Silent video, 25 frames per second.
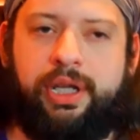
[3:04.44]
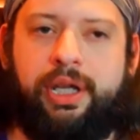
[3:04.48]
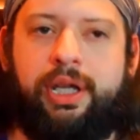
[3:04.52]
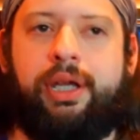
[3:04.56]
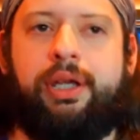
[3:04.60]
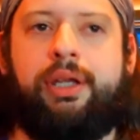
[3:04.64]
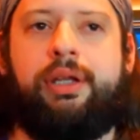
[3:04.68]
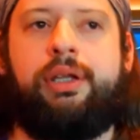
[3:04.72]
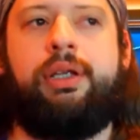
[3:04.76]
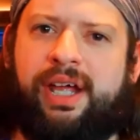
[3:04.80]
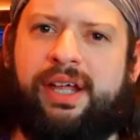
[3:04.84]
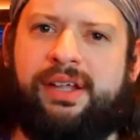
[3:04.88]

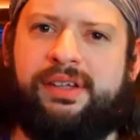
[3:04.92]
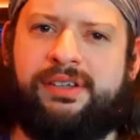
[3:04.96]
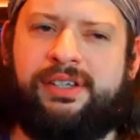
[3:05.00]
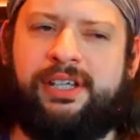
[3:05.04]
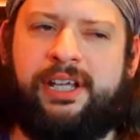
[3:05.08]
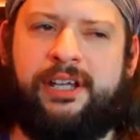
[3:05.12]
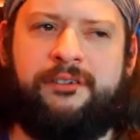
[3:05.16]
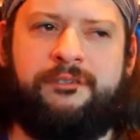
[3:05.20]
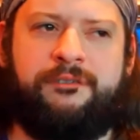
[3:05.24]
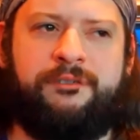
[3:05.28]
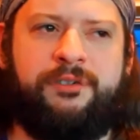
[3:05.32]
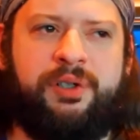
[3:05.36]
at.
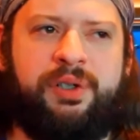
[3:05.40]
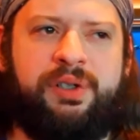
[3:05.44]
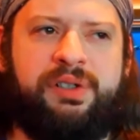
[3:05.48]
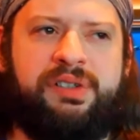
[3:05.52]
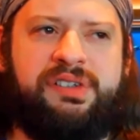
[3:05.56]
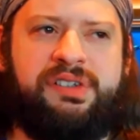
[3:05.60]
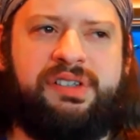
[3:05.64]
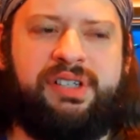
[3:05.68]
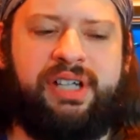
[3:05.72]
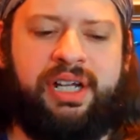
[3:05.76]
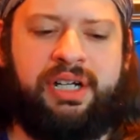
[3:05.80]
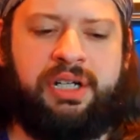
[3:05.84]
At
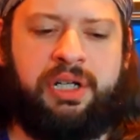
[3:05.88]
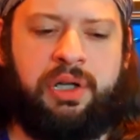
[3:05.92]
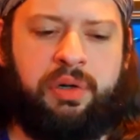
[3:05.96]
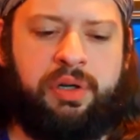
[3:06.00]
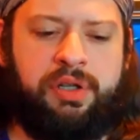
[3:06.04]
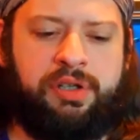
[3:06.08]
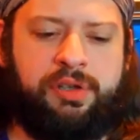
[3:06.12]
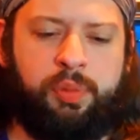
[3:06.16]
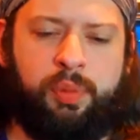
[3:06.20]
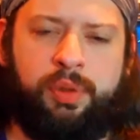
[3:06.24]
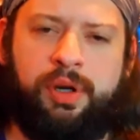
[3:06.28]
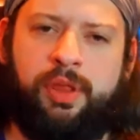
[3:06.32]
first, I
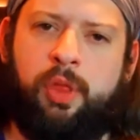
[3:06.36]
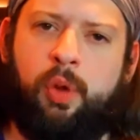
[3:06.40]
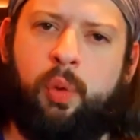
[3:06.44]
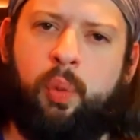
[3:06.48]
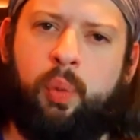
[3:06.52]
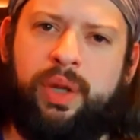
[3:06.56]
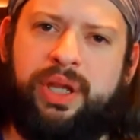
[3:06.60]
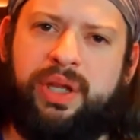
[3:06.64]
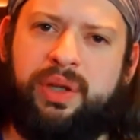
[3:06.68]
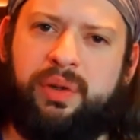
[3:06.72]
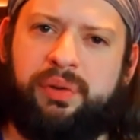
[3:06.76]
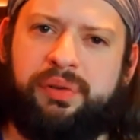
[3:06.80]
noticed one of the
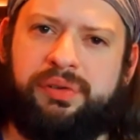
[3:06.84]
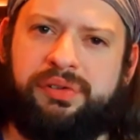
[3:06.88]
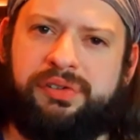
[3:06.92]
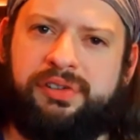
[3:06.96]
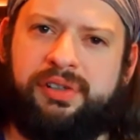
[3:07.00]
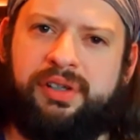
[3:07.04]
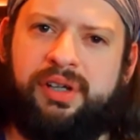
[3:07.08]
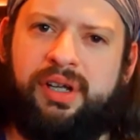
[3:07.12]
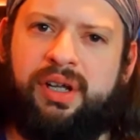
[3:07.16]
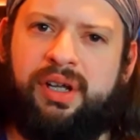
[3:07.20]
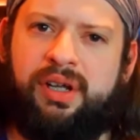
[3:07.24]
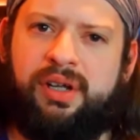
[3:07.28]
wheels
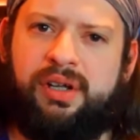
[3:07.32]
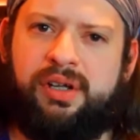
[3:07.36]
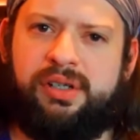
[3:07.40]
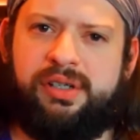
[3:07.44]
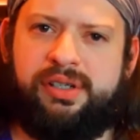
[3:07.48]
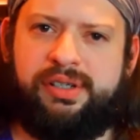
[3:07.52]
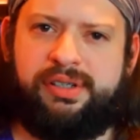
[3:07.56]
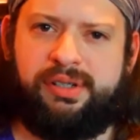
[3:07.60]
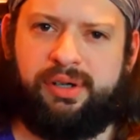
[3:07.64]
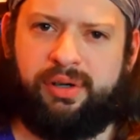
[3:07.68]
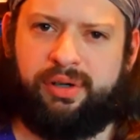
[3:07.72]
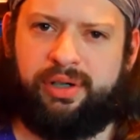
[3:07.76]

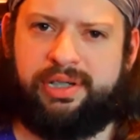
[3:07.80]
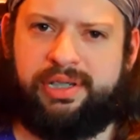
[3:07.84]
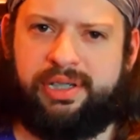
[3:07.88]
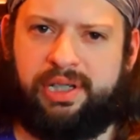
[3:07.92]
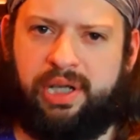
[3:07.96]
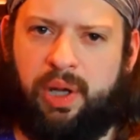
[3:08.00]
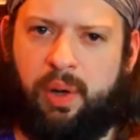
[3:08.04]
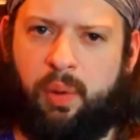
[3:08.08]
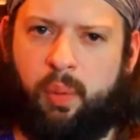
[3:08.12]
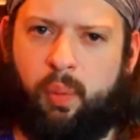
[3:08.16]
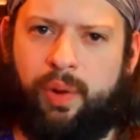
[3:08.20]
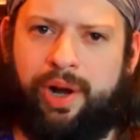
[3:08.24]
started to
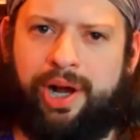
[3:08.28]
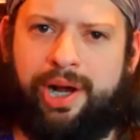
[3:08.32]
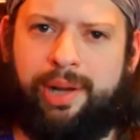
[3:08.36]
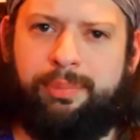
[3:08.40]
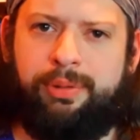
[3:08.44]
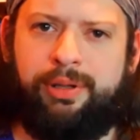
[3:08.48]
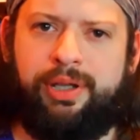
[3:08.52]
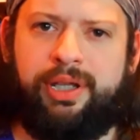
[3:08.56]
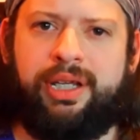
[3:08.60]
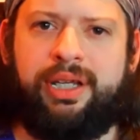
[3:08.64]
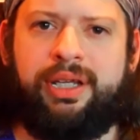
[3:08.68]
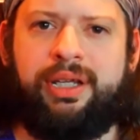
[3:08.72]
go
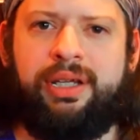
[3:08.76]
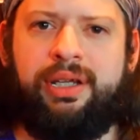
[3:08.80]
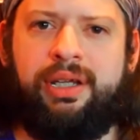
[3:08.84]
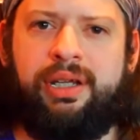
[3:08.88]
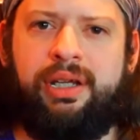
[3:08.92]
wobbly.